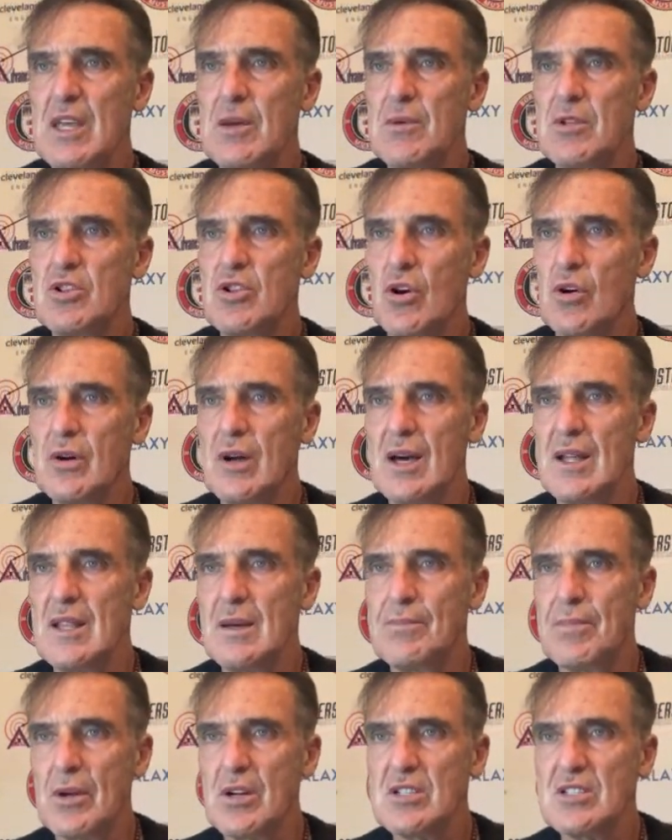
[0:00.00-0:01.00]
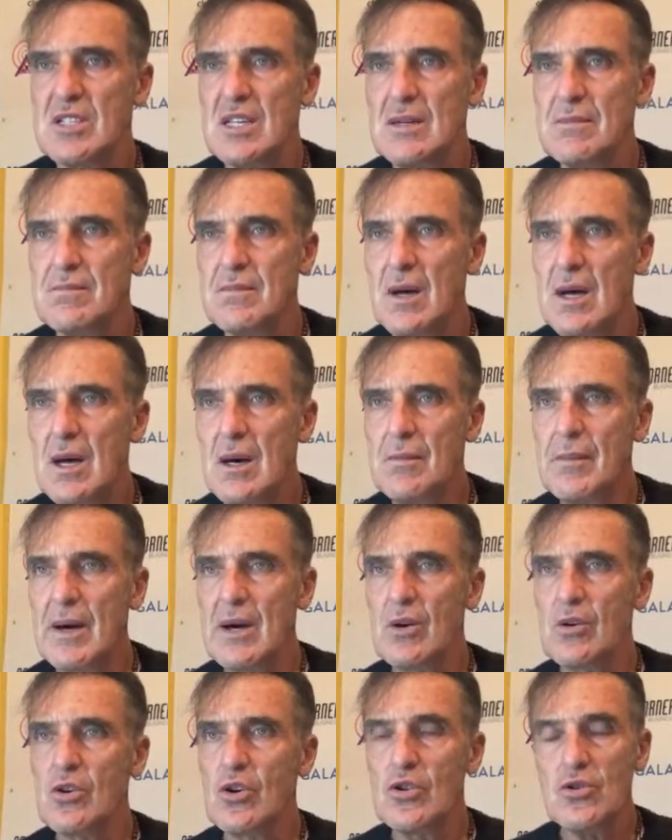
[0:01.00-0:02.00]
he would not get in the Borough team.
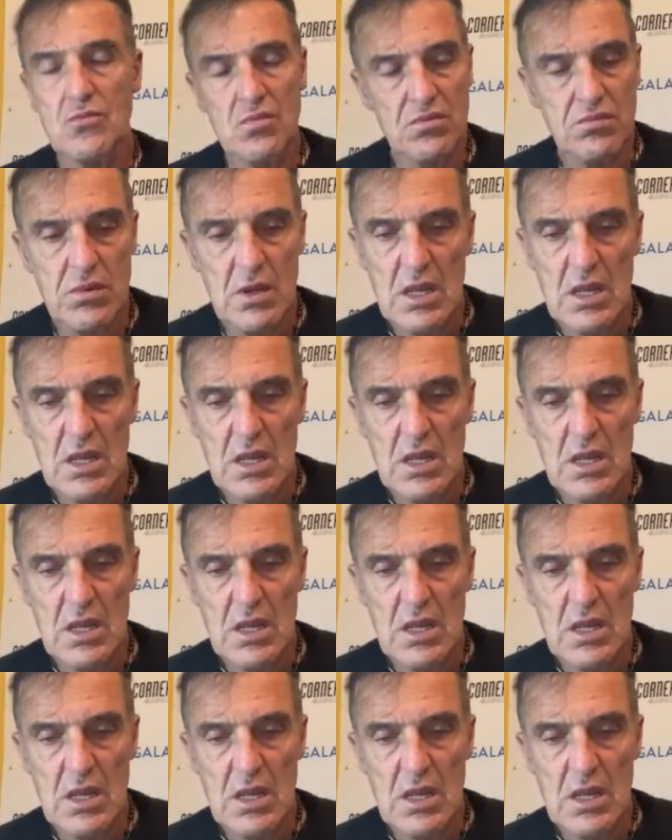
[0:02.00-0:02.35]
Michael Good.